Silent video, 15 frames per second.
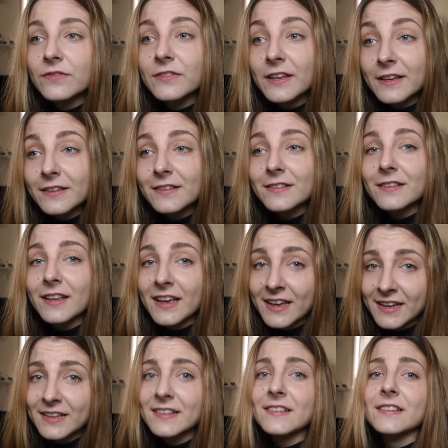This
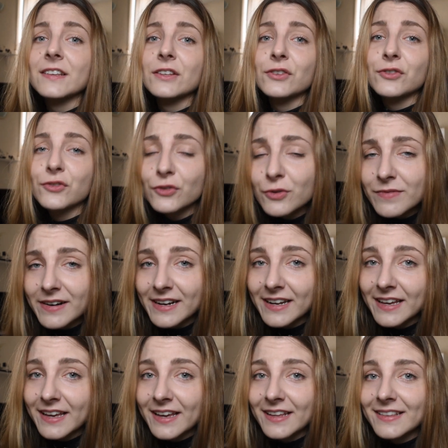is
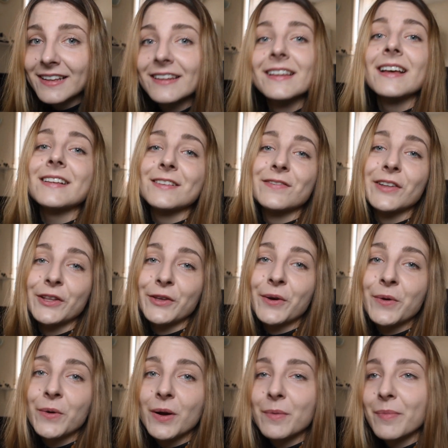surely the last
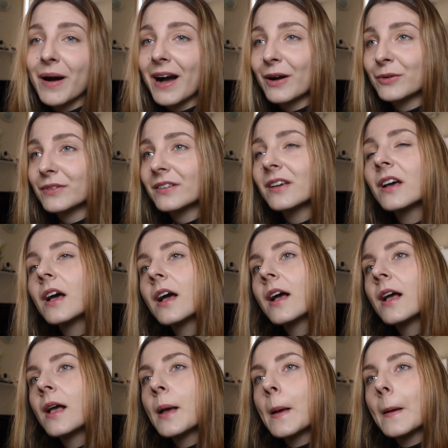video about
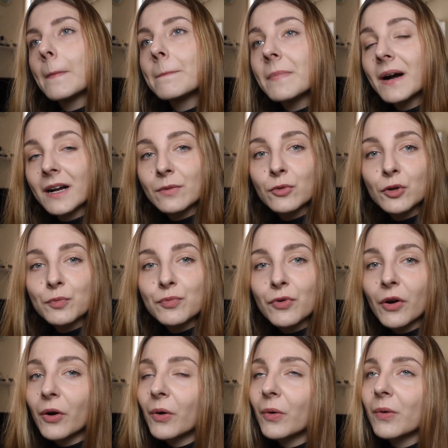MacBook
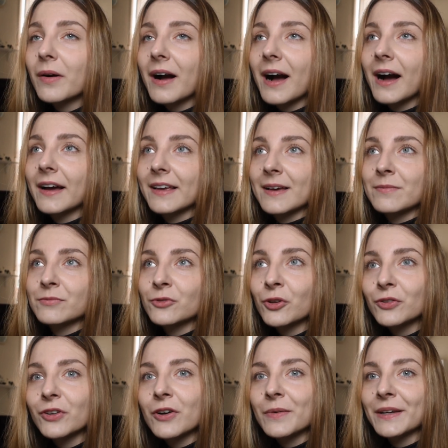Pro. I am
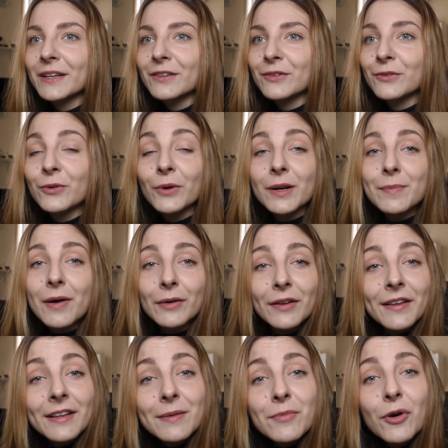not going to talk about it
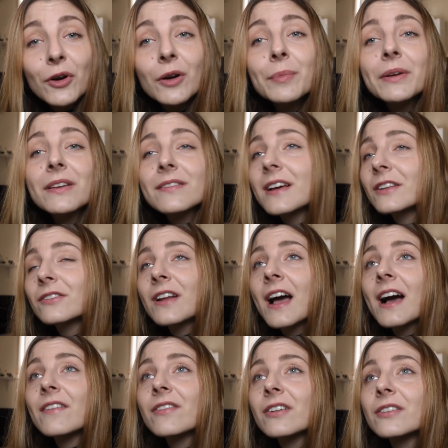anymore because I don't
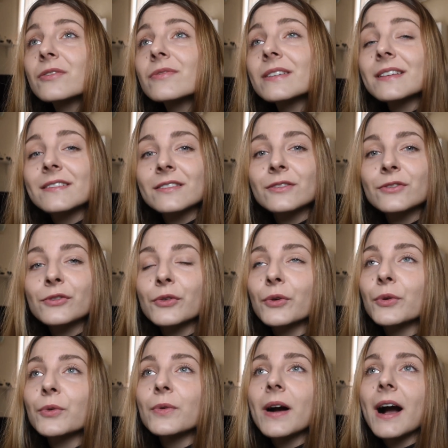have a reason
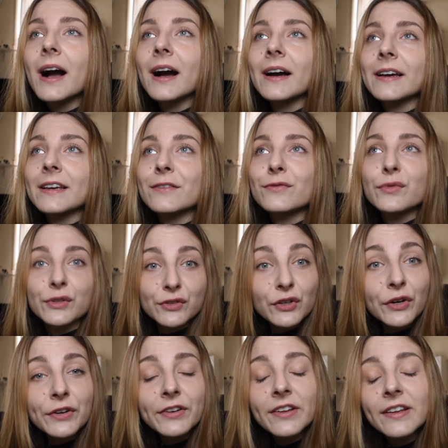to. I've
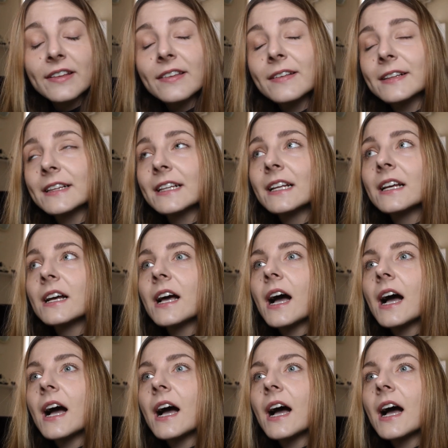returned it.